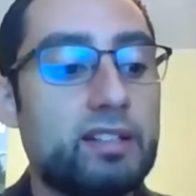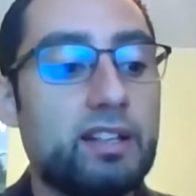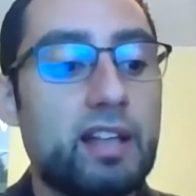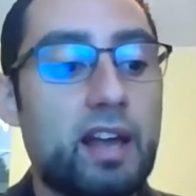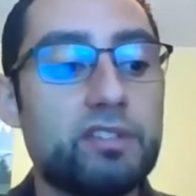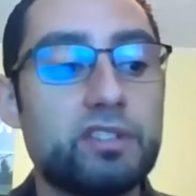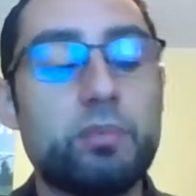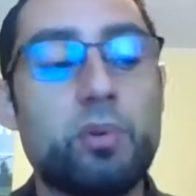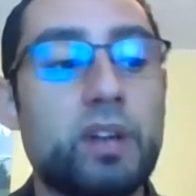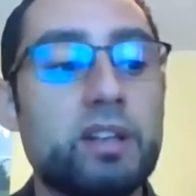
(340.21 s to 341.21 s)
didn't have the
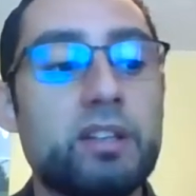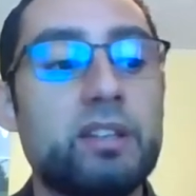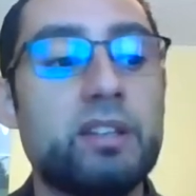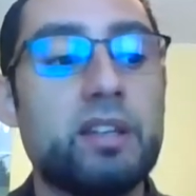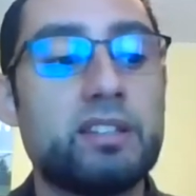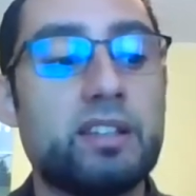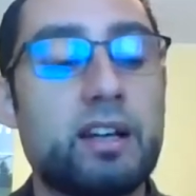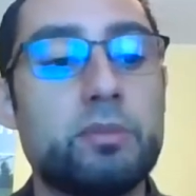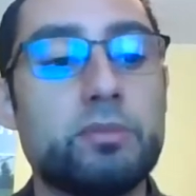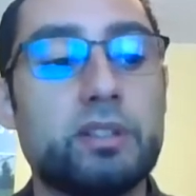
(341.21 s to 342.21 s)
support I needed at
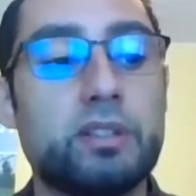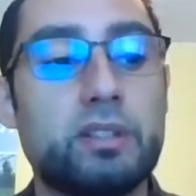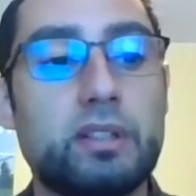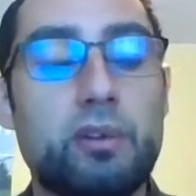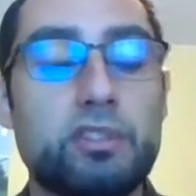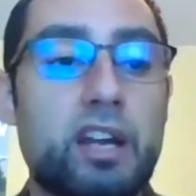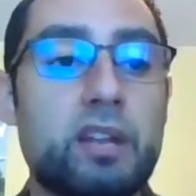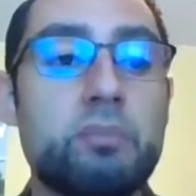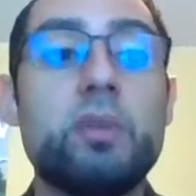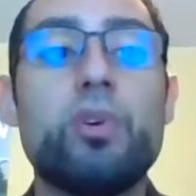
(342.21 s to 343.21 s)
times, and that was kind
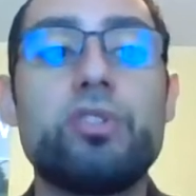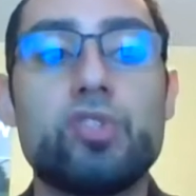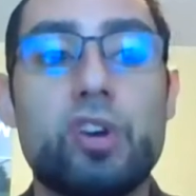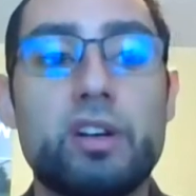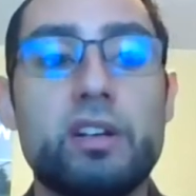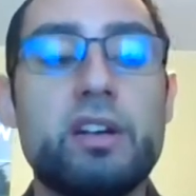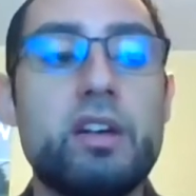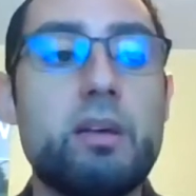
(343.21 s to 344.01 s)
of me withdrawing.